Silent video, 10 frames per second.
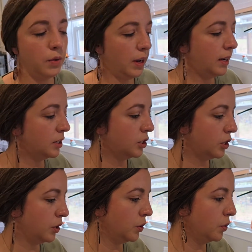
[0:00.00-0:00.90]
you need
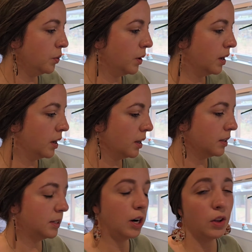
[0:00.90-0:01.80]
to
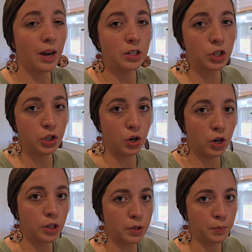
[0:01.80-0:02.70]
sterilize your
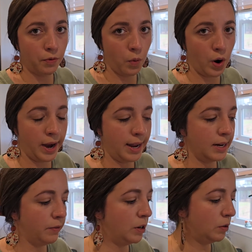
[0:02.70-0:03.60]
jars
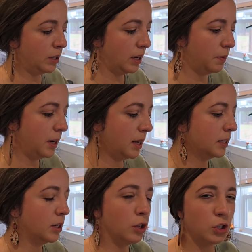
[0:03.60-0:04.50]
beforehand. If you do 10
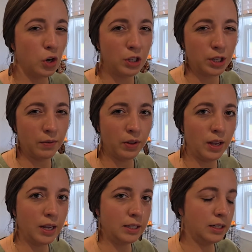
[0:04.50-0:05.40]
minutes, then your jars and
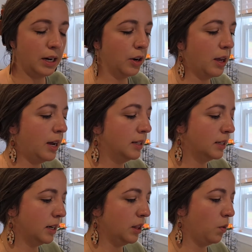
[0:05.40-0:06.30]
everything gets
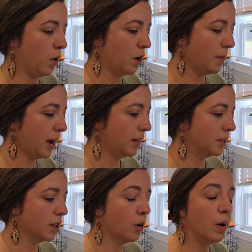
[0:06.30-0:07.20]
sterilized in the water
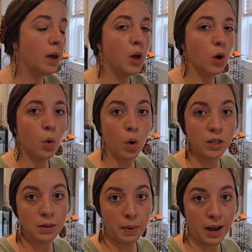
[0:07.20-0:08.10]
bath. So
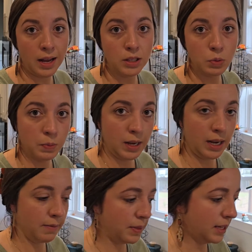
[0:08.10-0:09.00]
quarts and pints would
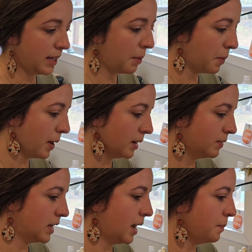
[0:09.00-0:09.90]
be the same amount
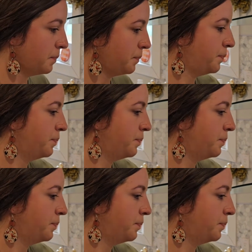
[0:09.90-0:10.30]
of time.